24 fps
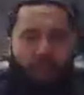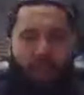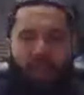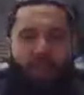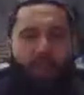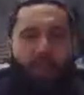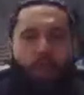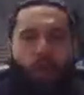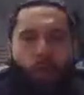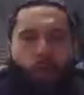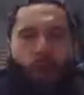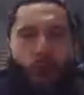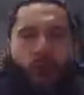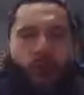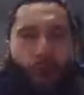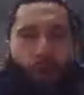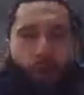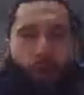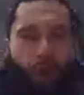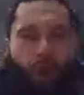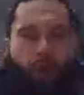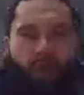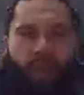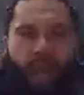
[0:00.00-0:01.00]
If you don't
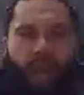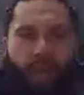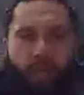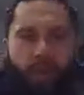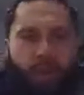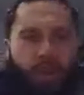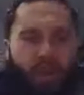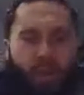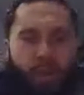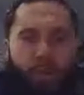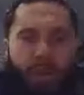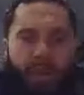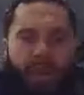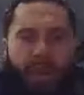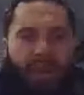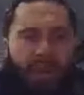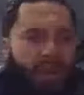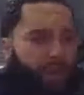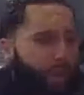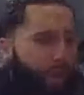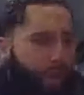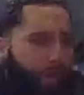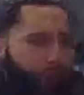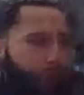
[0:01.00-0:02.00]
outwork them, you're going to be
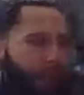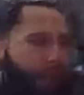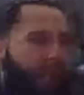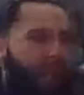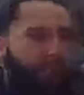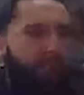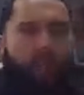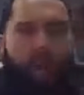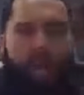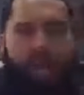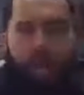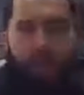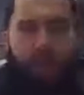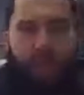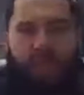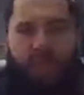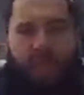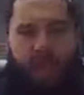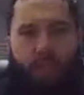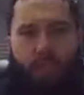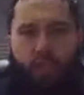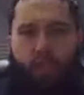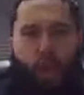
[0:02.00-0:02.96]
buddy with them,